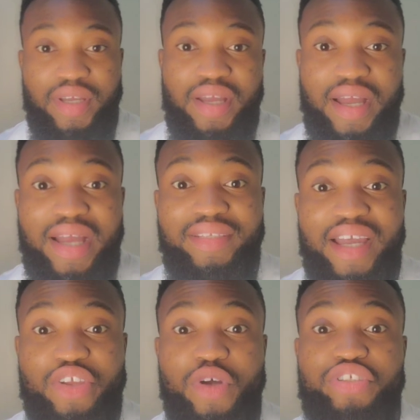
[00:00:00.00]
Lemon,
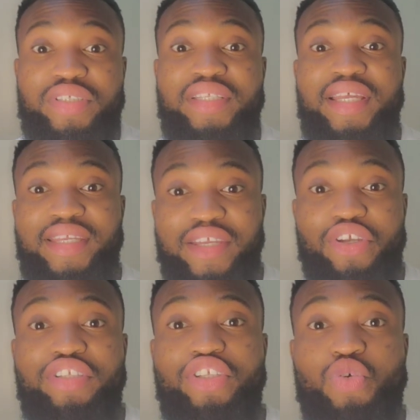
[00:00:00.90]
what's my hair like?
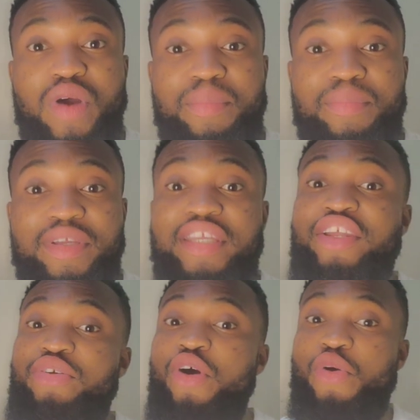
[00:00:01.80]
At
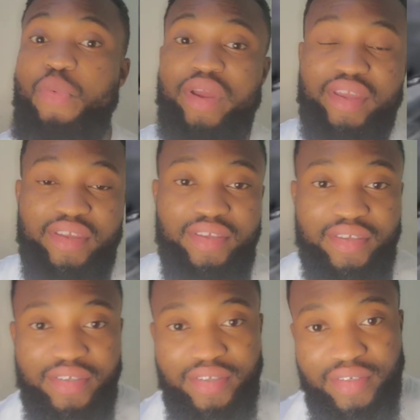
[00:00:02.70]
your age, see what you
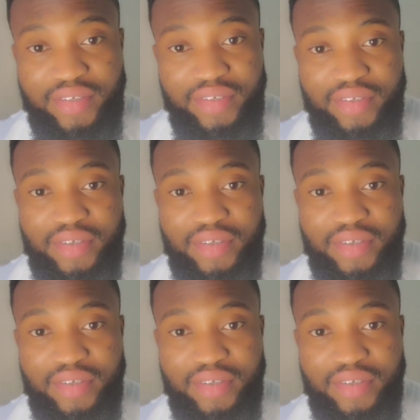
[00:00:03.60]
they do.